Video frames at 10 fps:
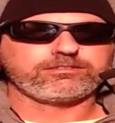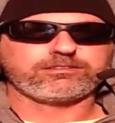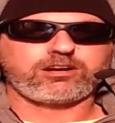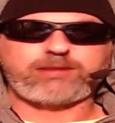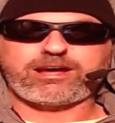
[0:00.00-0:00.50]

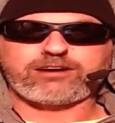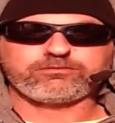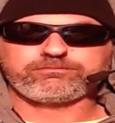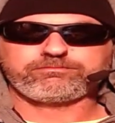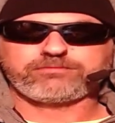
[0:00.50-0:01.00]
come out
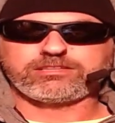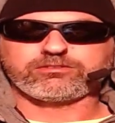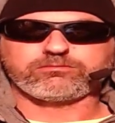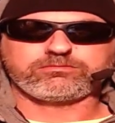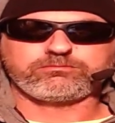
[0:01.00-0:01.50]

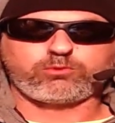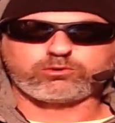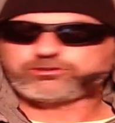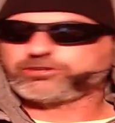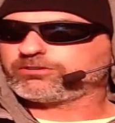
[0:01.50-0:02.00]
even
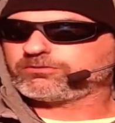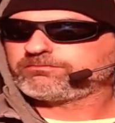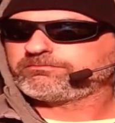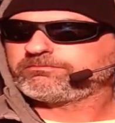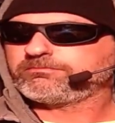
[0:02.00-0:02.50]
more so,
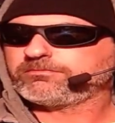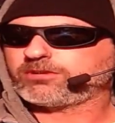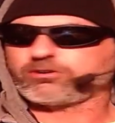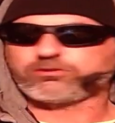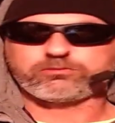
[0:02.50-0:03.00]

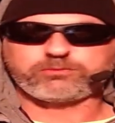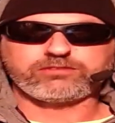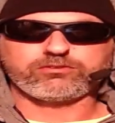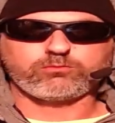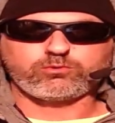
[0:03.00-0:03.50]
hurt him
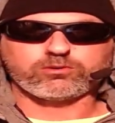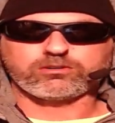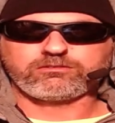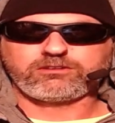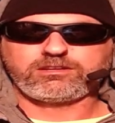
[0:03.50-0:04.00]
even
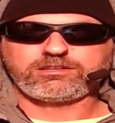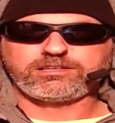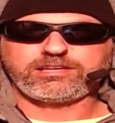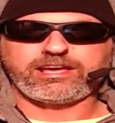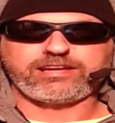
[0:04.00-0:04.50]
more.
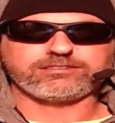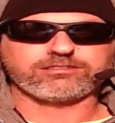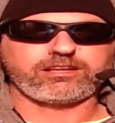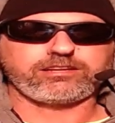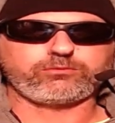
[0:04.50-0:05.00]
And
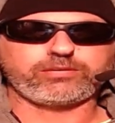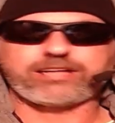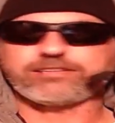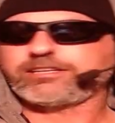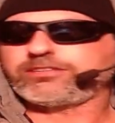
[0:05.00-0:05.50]
it's like, we got
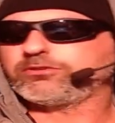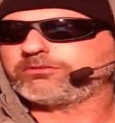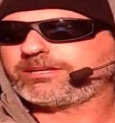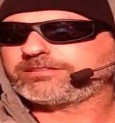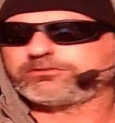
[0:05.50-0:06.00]
to send you a
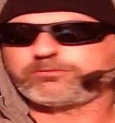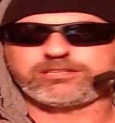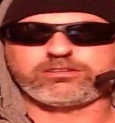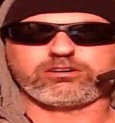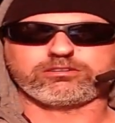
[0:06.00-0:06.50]
message,
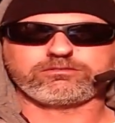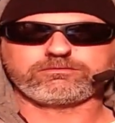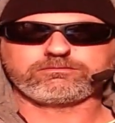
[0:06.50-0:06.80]
big dog.